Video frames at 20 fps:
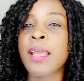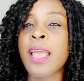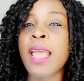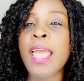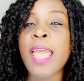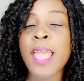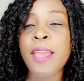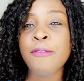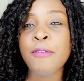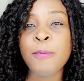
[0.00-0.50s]

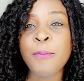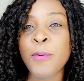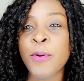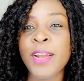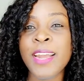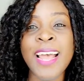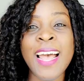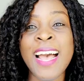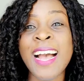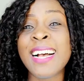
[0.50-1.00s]
Every prayer
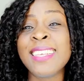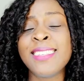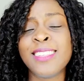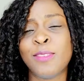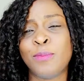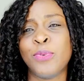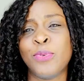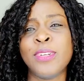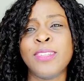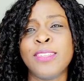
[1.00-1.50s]
has its
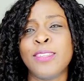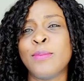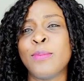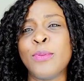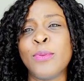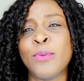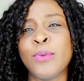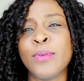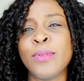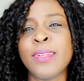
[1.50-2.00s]

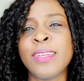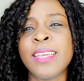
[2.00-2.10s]
principle.